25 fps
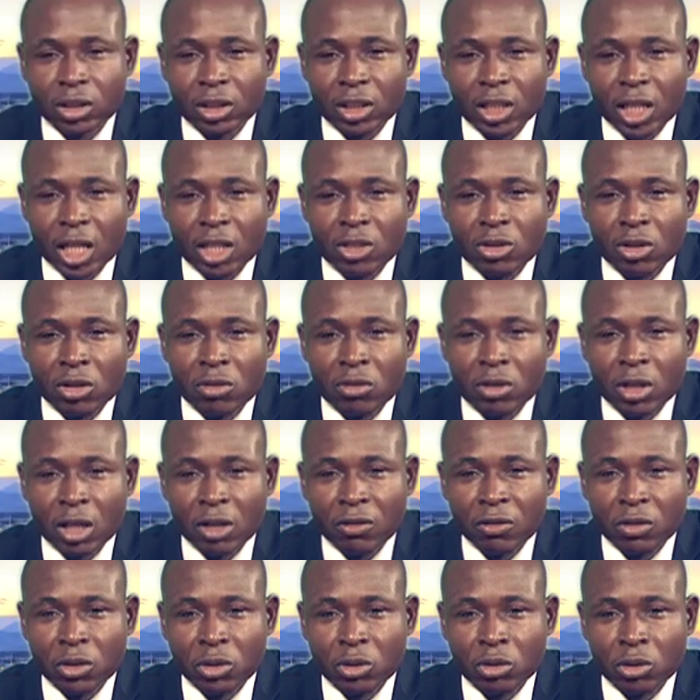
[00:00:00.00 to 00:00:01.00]
That's all we
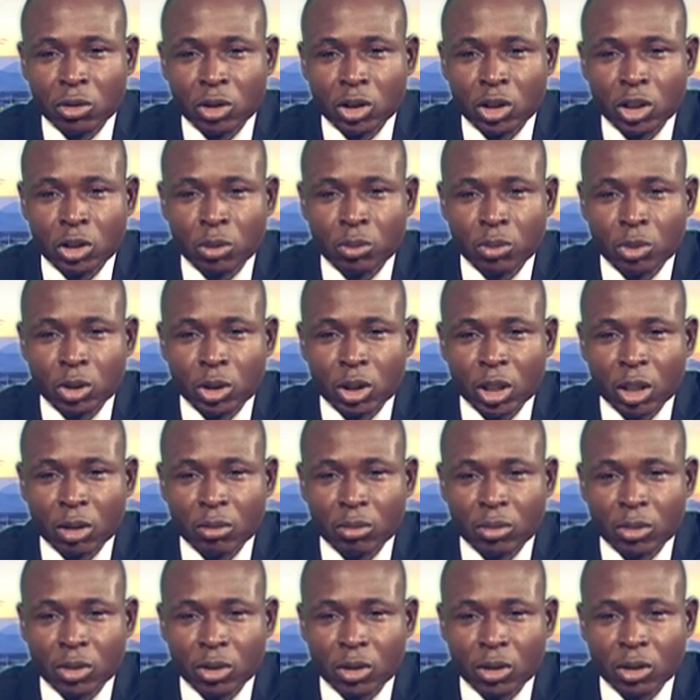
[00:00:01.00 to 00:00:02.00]
have for you on this
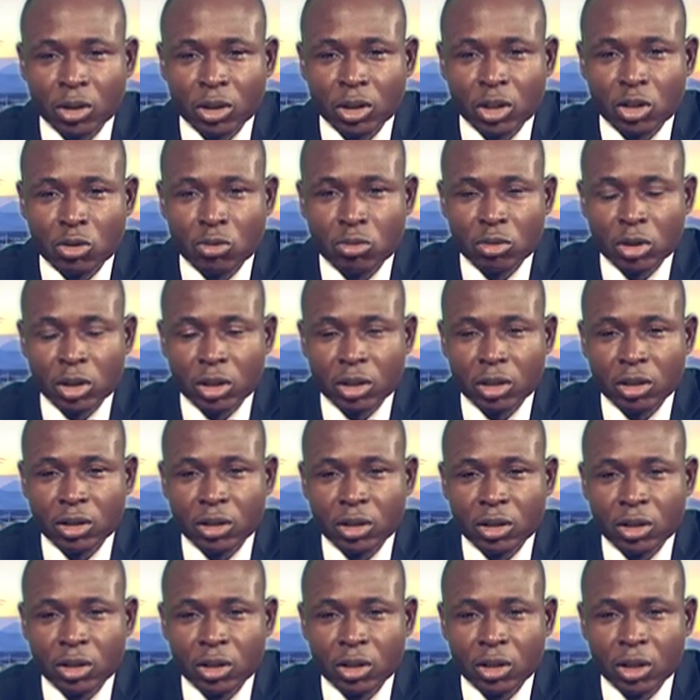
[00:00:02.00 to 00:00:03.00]
program on this week.
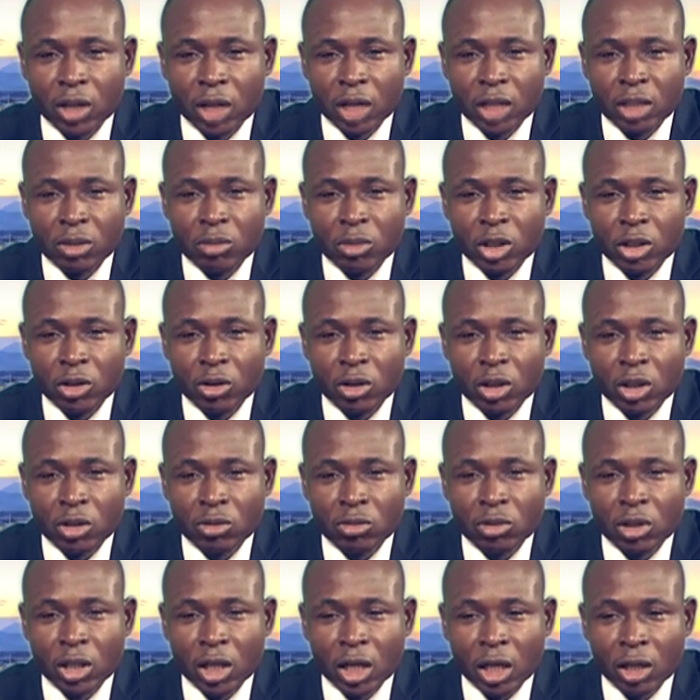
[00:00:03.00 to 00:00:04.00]
I remain your
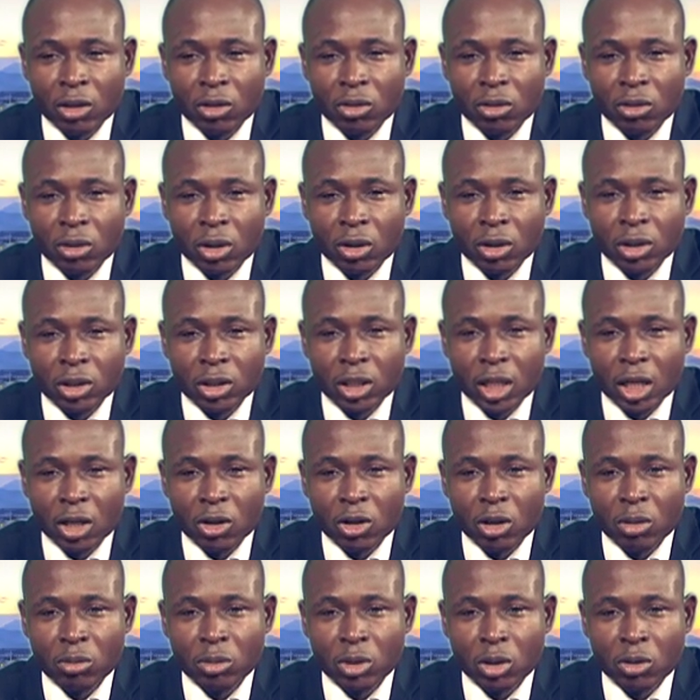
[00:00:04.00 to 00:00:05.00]
regular anchor until I
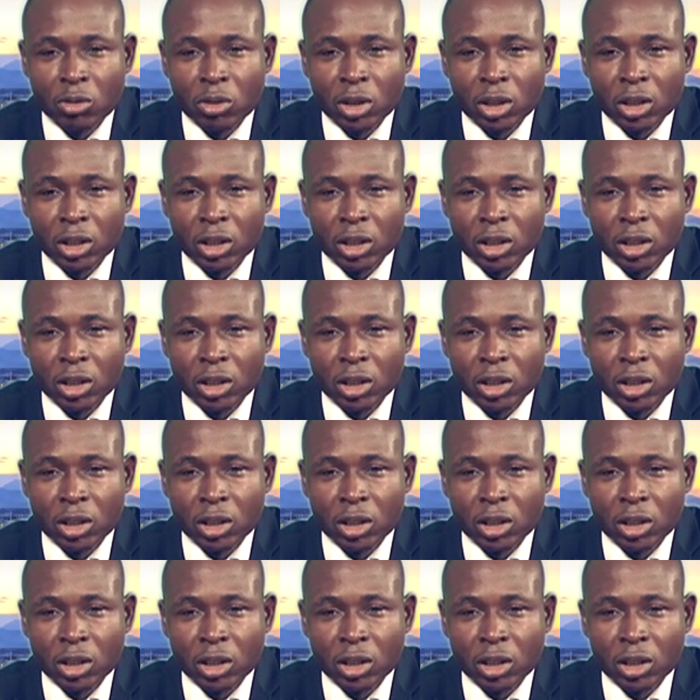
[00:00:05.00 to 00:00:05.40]
come your way